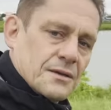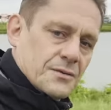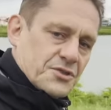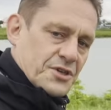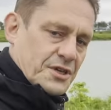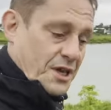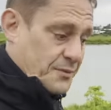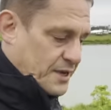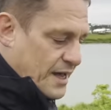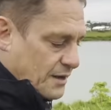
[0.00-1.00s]
was seen coming
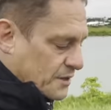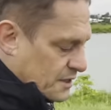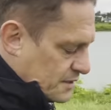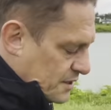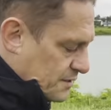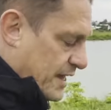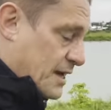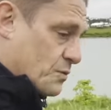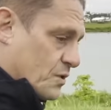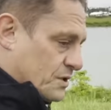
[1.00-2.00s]
down near the
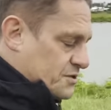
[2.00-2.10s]
N1